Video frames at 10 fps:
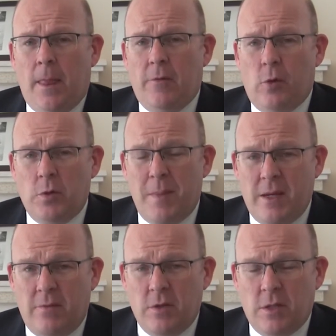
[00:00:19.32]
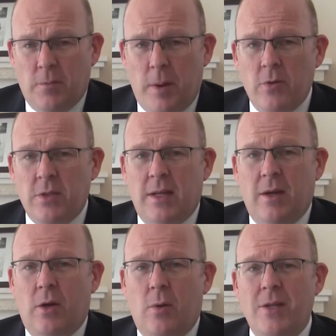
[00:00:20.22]
Of course, many of you still
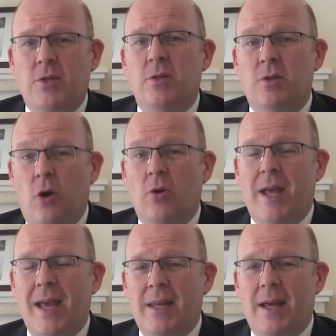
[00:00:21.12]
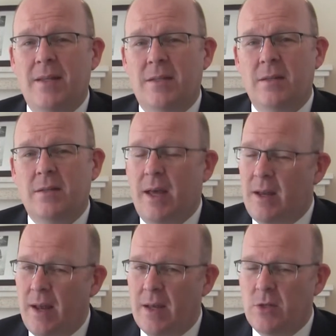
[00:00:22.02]
posting questions on Any Answers,
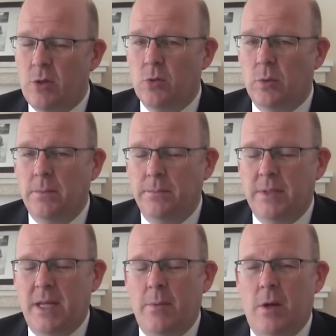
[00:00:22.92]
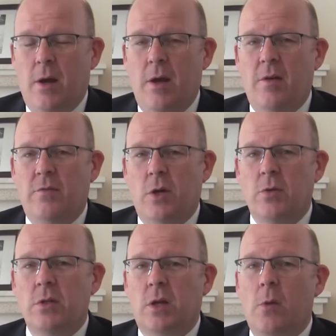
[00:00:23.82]
and as usual, Tim and I have
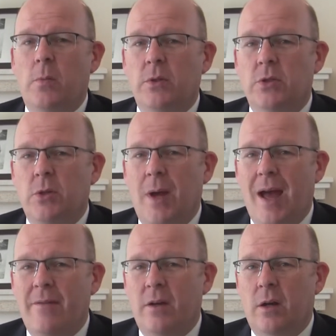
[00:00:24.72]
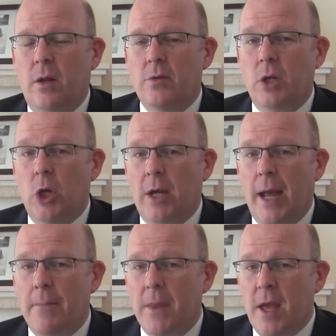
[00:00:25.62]
chosen a couple to have a closer look at.